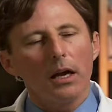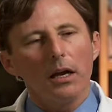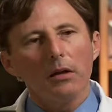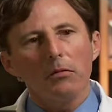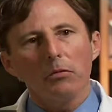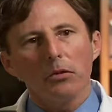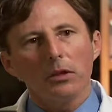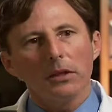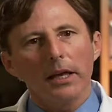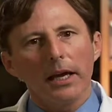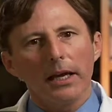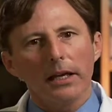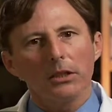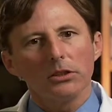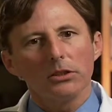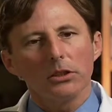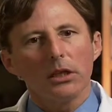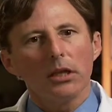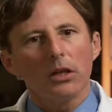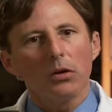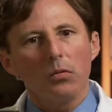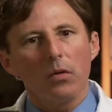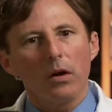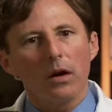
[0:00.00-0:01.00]
it would take us
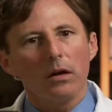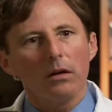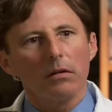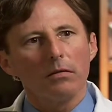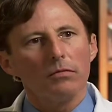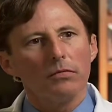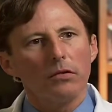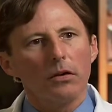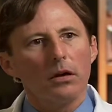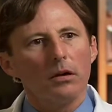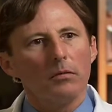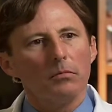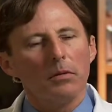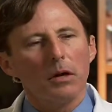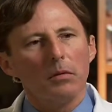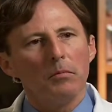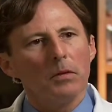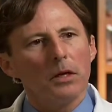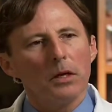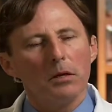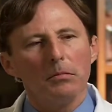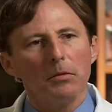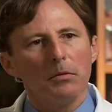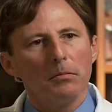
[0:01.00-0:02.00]
anywhere from a
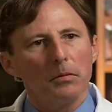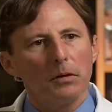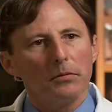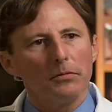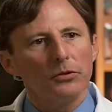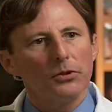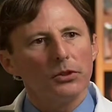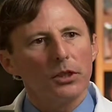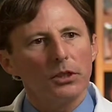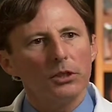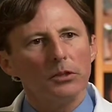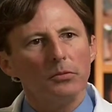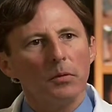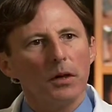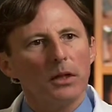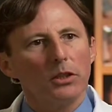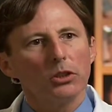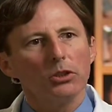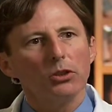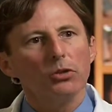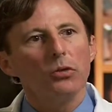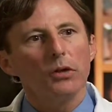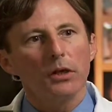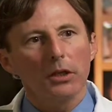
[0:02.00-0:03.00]
minimum of 6
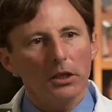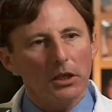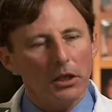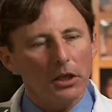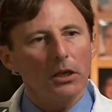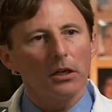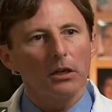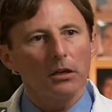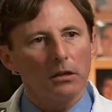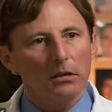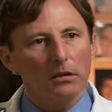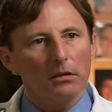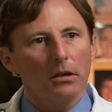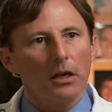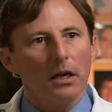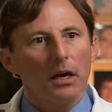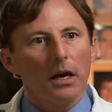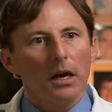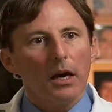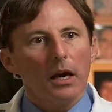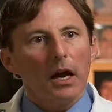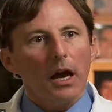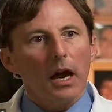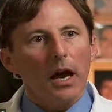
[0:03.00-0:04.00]
months to a year,
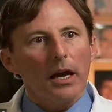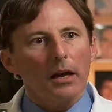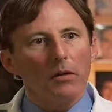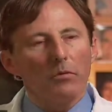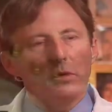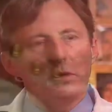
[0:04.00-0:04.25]
and it